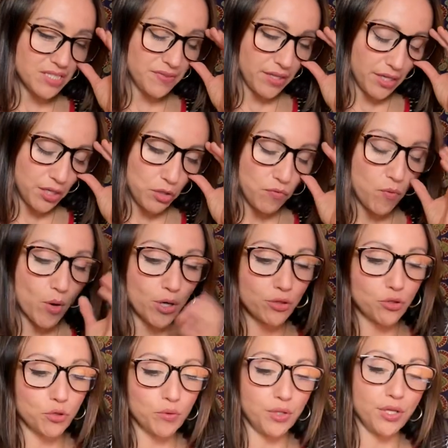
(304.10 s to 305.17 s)
feel like you've worked
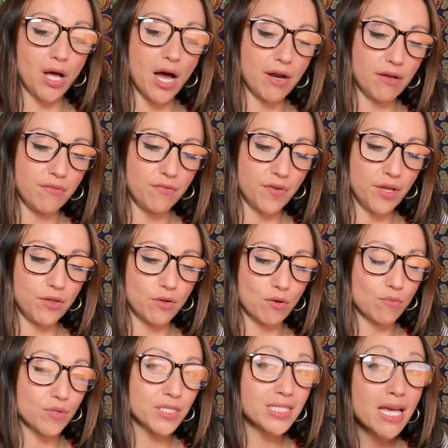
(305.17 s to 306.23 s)
through a lot of either
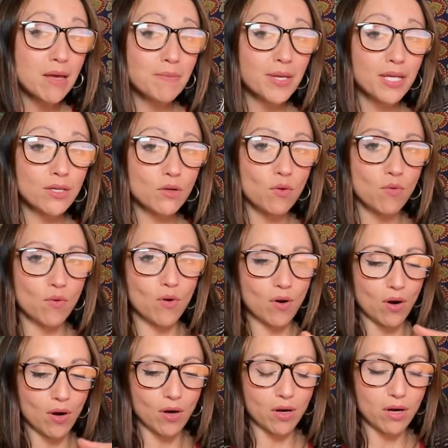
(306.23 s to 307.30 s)
resentment
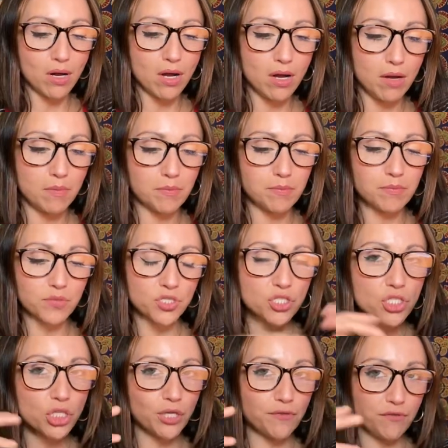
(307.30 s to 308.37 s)
or
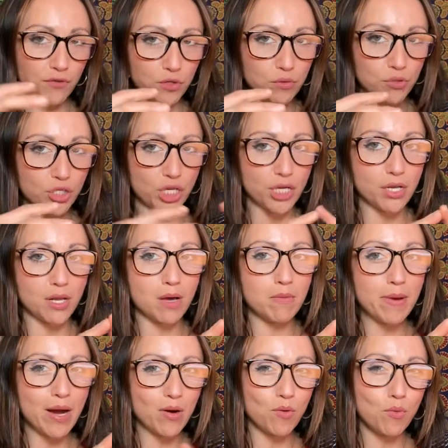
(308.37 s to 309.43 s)
just confusion
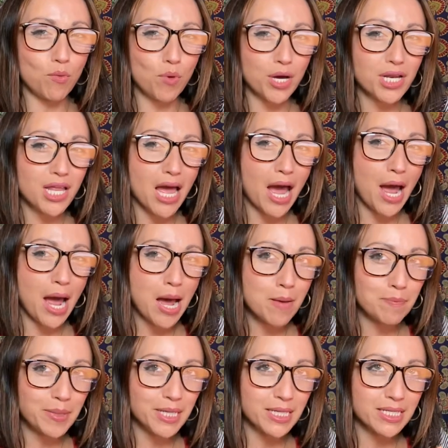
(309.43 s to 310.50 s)
about what
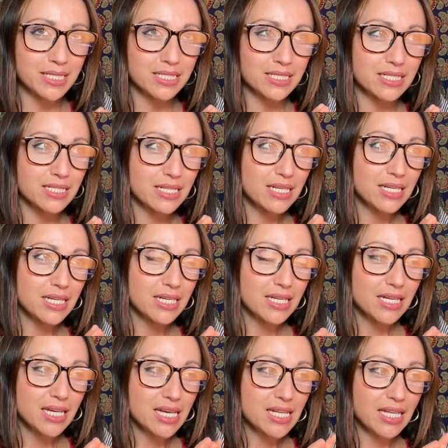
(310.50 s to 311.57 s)
happened.
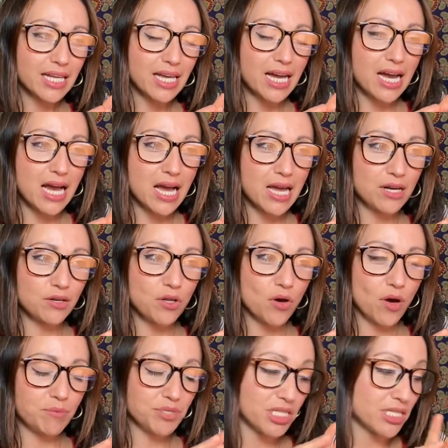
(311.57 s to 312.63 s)
Like, I don't know,
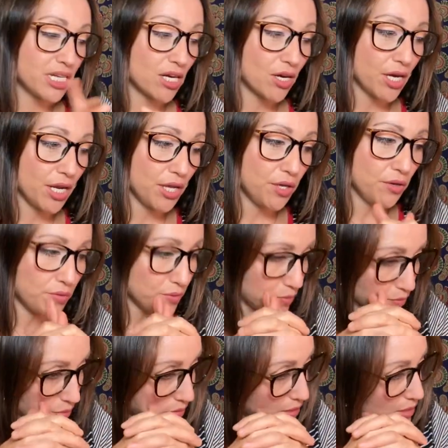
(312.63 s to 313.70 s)
I'm just hearing
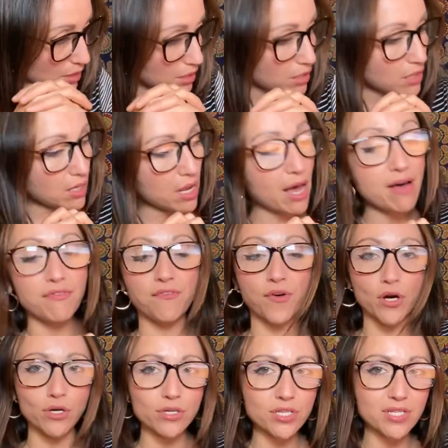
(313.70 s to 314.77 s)
you at
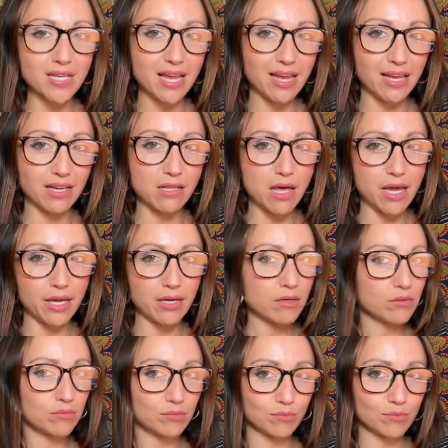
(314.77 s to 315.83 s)
first saying like,
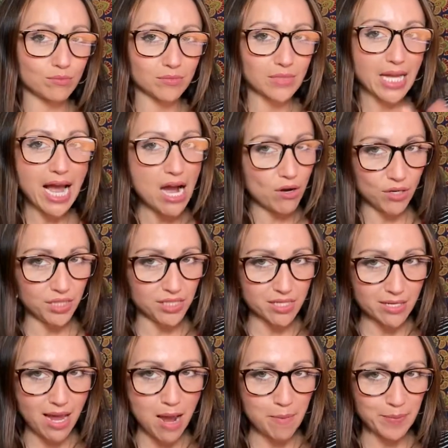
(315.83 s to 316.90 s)
how could this
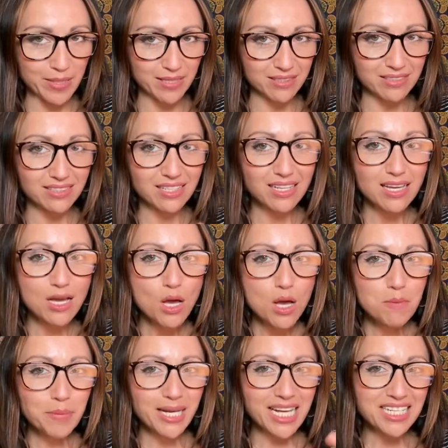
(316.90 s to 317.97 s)
happen?
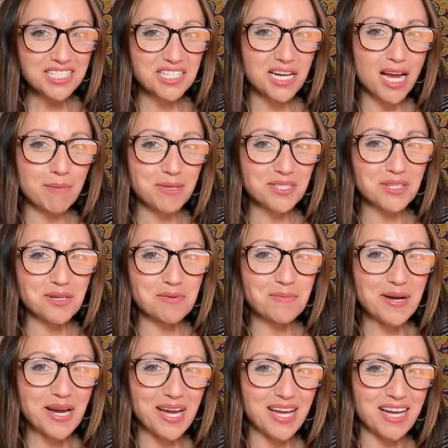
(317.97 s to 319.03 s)
But as time has gone
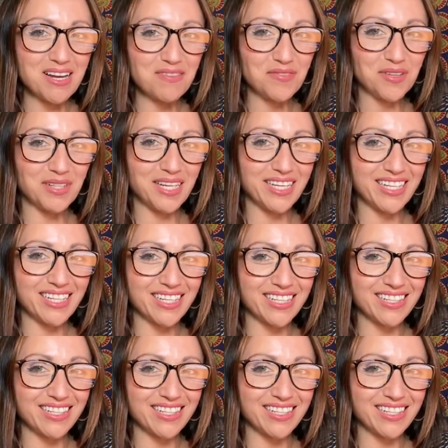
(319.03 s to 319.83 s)
by, I feel like